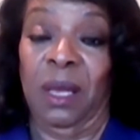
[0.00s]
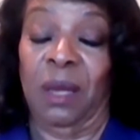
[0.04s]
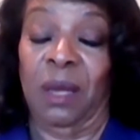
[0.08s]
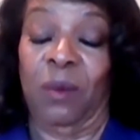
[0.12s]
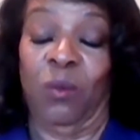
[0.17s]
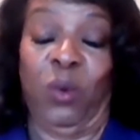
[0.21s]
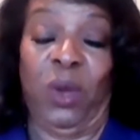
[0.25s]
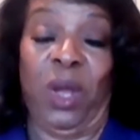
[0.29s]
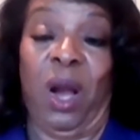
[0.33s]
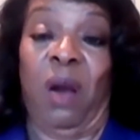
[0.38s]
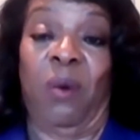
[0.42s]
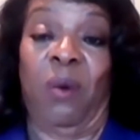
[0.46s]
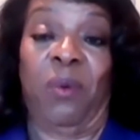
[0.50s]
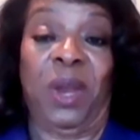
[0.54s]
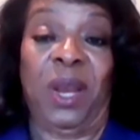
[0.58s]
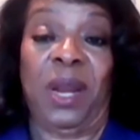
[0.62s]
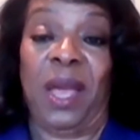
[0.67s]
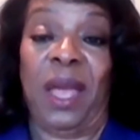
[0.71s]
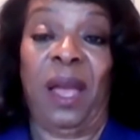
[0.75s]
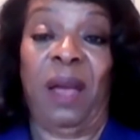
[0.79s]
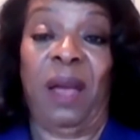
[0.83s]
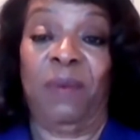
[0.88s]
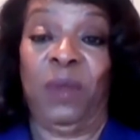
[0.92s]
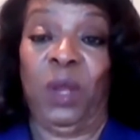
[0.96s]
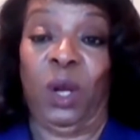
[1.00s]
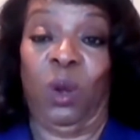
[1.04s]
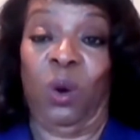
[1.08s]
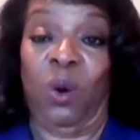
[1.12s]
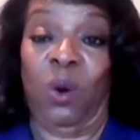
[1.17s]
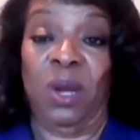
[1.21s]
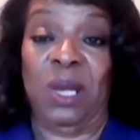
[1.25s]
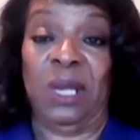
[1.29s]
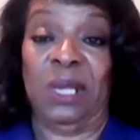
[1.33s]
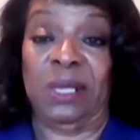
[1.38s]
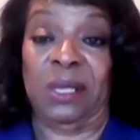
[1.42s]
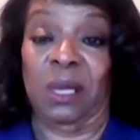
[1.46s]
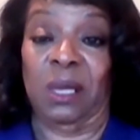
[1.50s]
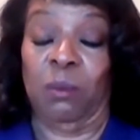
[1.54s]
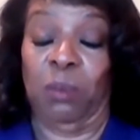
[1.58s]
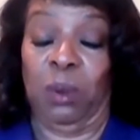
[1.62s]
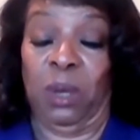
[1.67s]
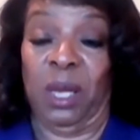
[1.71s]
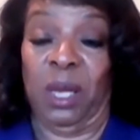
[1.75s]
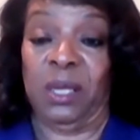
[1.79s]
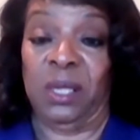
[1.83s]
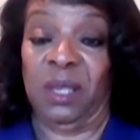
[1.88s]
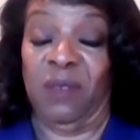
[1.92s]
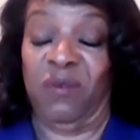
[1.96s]
We already have the lawyers in
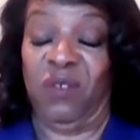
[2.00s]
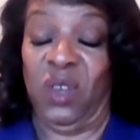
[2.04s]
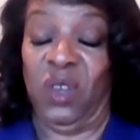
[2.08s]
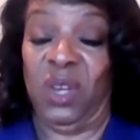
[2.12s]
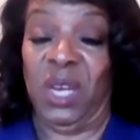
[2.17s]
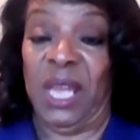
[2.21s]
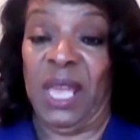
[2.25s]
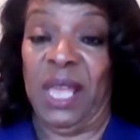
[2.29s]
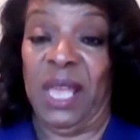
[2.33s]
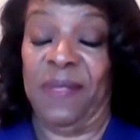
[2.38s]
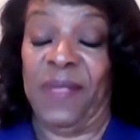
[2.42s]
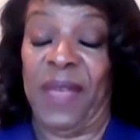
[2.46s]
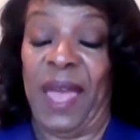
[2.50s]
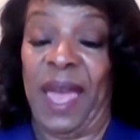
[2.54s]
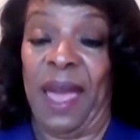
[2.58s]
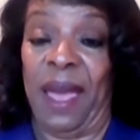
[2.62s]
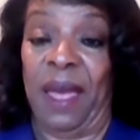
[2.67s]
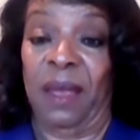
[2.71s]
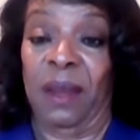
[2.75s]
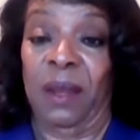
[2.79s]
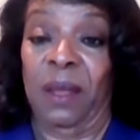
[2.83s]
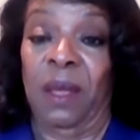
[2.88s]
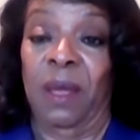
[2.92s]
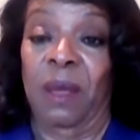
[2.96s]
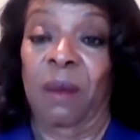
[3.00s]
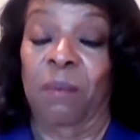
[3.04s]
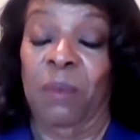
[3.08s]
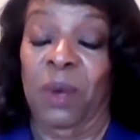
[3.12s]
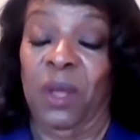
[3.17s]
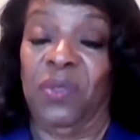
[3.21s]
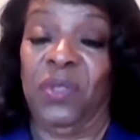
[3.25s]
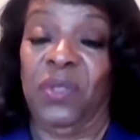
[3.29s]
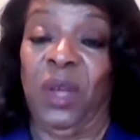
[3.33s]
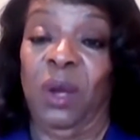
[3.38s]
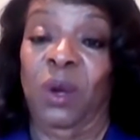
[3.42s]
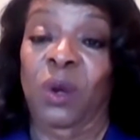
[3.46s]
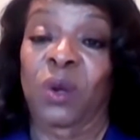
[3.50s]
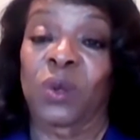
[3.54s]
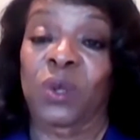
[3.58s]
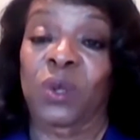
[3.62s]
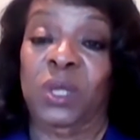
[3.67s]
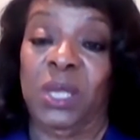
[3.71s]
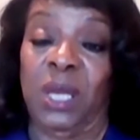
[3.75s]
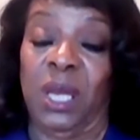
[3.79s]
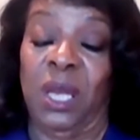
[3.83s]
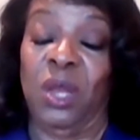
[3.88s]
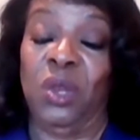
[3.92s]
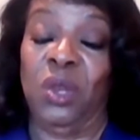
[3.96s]
place if you need that, but
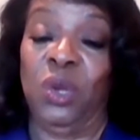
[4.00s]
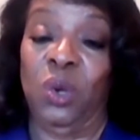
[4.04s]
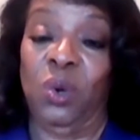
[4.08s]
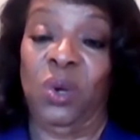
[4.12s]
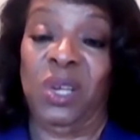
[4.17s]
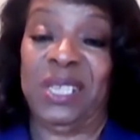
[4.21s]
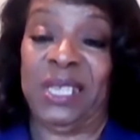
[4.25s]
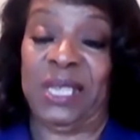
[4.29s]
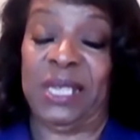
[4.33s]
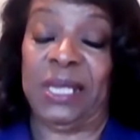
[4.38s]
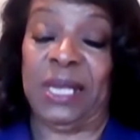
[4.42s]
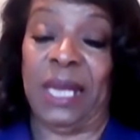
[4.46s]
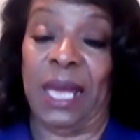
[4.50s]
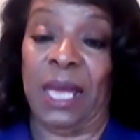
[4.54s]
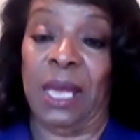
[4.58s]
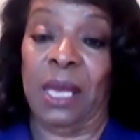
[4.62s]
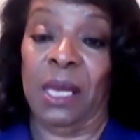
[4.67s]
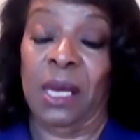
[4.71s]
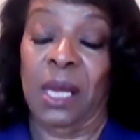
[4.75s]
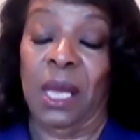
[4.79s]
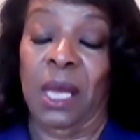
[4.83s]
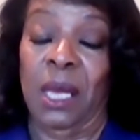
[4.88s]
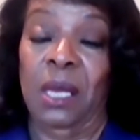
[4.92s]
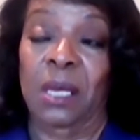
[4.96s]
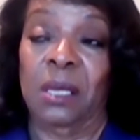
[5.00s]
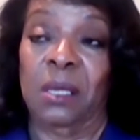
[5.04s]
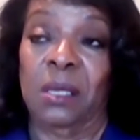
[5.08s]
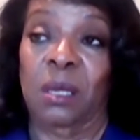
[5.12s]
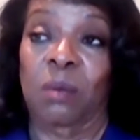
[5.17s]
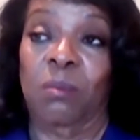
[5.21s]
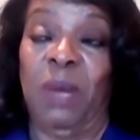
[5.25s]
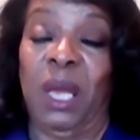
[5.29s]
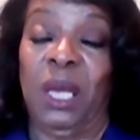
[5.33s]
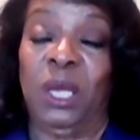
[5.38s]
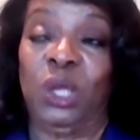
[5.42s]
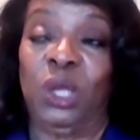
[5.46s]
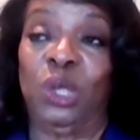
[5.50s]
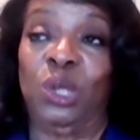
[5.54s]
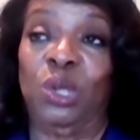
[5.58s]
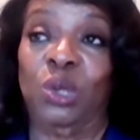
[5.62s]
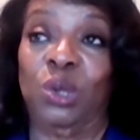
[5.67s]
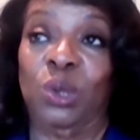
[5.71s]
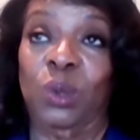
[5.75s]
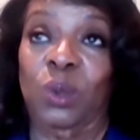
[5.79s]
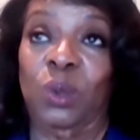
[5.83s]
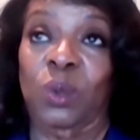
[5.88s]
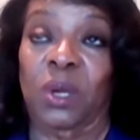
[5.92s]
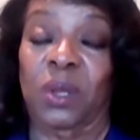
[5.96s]
those in your state to make
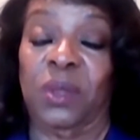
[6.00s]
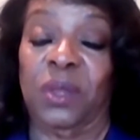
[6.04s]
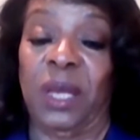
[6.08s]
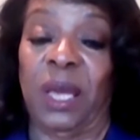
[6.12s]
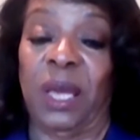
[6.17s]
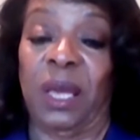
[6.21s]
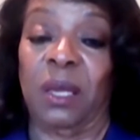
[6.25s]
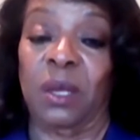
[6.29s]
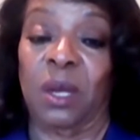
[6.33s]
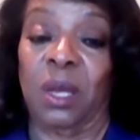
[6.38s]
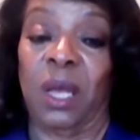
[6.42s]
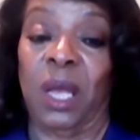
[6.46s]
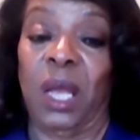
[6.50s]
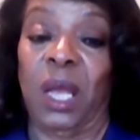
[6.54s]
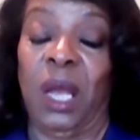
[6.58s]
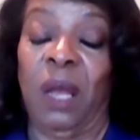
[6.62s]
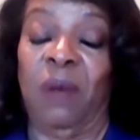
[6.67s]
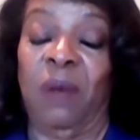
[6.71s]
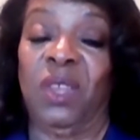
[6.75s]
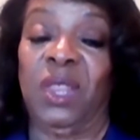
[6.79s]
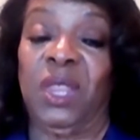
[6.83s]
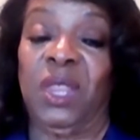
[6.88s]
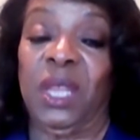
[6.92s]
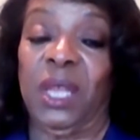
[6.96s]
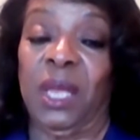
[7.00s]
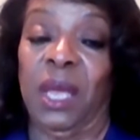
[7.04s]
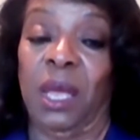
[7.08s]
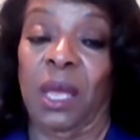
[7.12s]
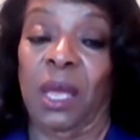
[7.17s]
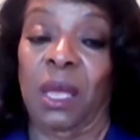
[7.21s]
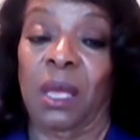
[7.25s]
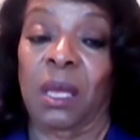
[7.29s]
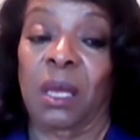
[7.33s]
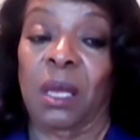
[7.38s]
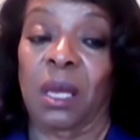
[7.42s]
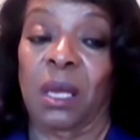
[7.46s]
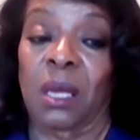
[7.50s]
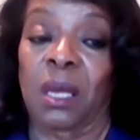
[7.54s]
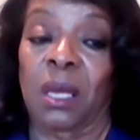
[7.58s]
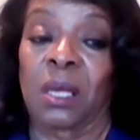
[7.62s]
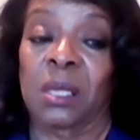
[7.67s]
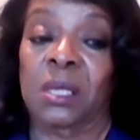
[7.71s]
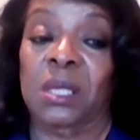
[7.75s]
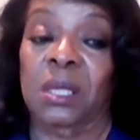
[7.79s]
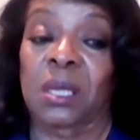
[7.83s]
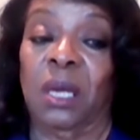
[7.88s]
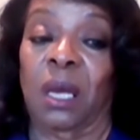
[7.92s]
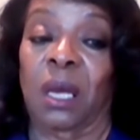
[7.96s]
sure that everything
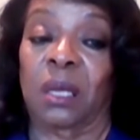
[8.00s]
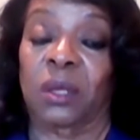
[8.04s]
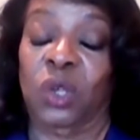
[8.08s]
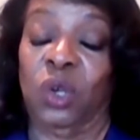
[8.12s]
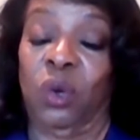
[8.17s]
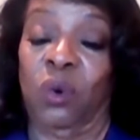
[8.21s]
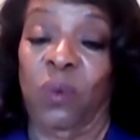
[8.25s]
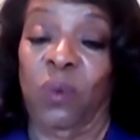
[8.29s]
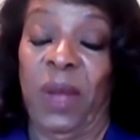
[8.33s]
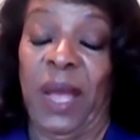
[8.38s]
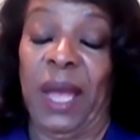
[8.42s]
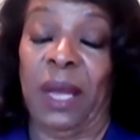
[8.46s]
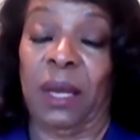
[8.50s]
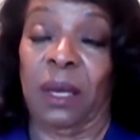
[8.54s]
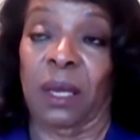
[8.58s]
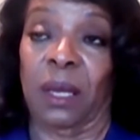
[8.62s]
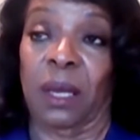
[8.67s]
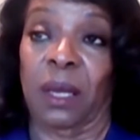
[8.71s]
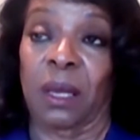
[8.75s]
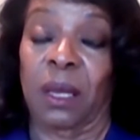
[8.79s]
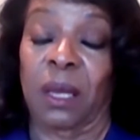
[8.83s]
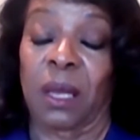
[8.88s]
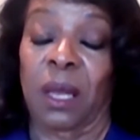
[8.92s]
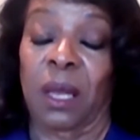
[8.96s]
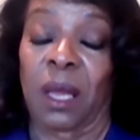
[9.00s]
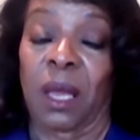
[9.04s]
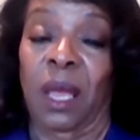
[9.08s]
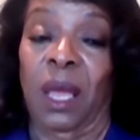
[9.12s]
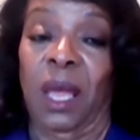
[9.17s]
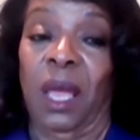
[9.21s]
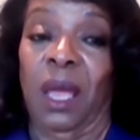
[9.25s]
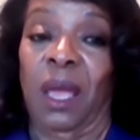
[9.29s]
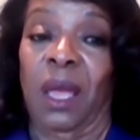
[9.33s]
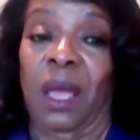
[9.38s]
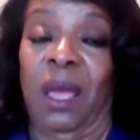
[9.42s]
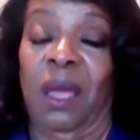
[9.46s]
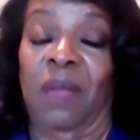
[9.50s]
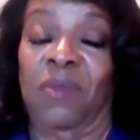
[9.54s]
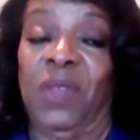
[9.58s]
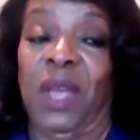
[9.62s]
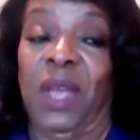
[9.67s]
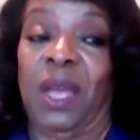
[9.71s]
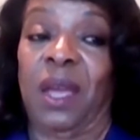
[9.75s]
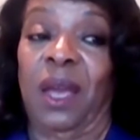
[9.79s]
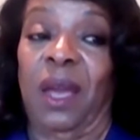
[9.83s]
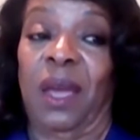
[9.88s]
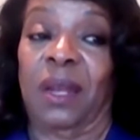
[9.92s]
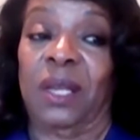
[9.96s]
is done correctly. And
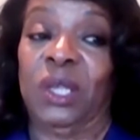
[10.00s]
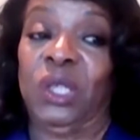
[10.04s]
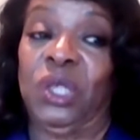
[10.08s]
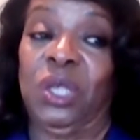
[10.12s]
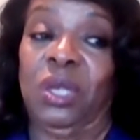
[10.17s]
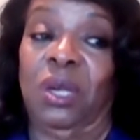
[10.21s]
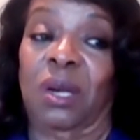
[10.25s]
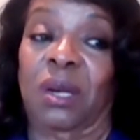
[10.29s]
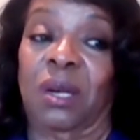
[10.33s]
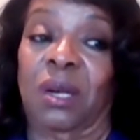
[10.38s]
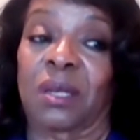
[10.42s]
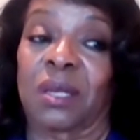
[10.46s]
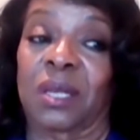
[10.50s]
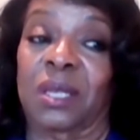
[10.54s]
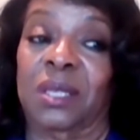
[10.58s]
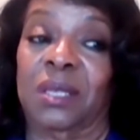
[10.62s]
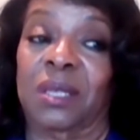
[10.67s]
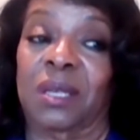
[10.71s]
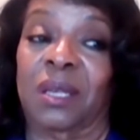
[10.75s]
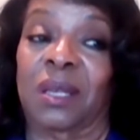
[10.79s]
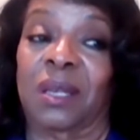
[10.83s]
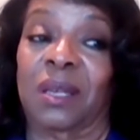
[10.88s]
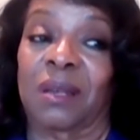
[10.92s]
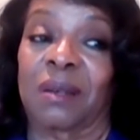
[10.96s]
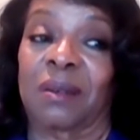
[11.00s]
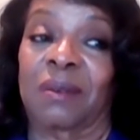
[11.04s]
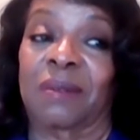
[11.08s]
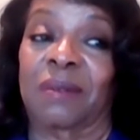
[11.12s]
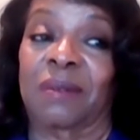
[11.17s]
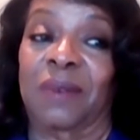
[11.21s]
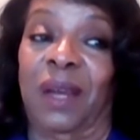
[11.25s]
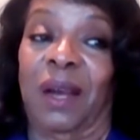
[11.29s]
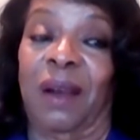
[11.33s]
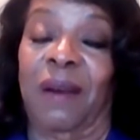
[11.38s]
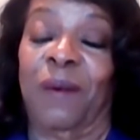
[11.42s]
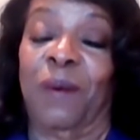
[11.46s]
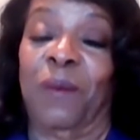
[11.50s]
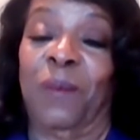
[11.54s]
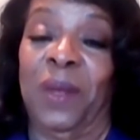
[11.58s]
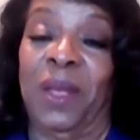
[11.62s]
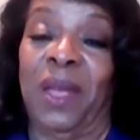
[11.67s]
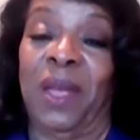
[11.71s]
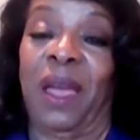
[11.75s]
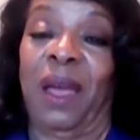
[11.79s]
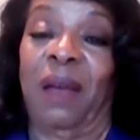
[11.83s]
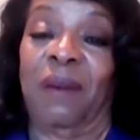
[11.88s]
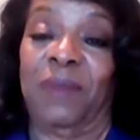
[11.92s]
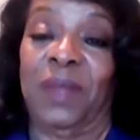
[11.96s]
they kind of chuckled and they said, well, we
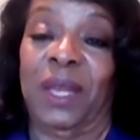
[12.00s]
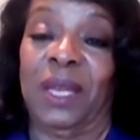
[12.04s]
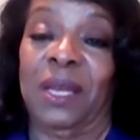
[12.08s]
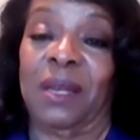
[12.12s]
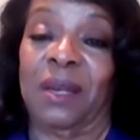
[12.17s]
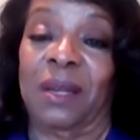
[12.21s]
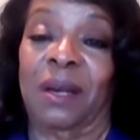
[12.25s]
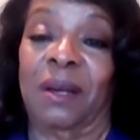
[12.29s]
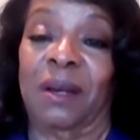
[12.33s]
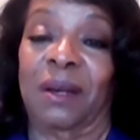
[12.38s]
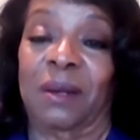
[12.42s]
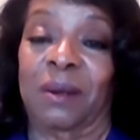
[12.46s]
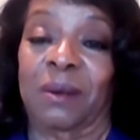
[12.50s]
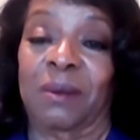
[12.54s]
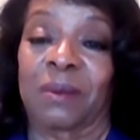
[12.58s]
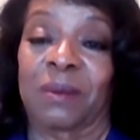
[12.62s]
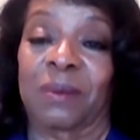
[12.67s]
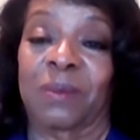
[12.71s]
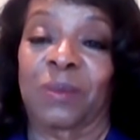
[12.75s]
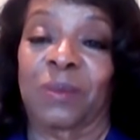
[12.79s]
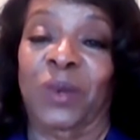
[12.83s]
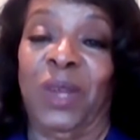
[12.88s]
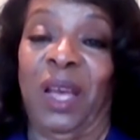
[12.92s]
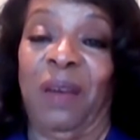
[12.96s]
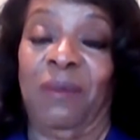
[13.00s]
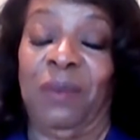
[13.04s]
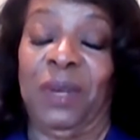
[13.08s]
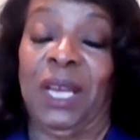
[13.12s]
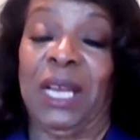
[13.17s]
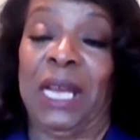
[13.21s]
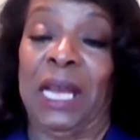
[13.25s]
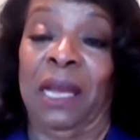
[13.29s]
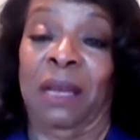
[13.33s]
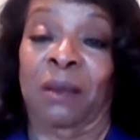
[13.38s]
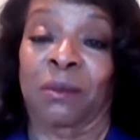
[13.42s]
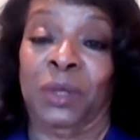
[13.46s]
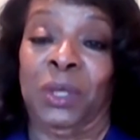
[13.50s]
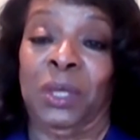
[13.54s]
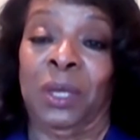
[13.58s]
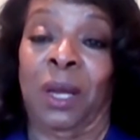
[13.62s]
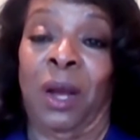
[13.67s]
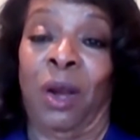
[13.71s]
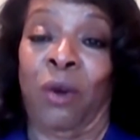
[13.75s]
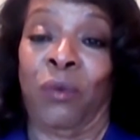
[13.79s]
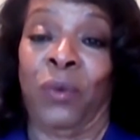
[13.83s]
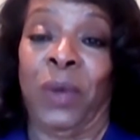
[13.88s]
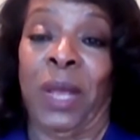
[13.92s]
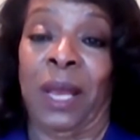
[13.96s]
have that, we have an accountant
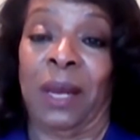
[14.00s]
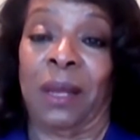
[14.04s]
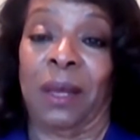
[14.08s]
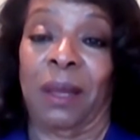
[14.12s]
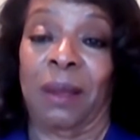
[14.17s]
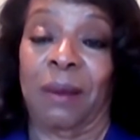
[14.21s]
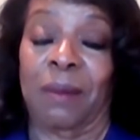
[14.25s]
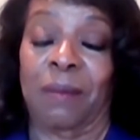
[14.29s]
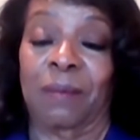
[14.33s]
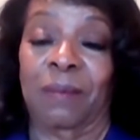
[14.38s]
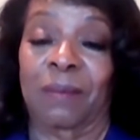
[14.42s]
already.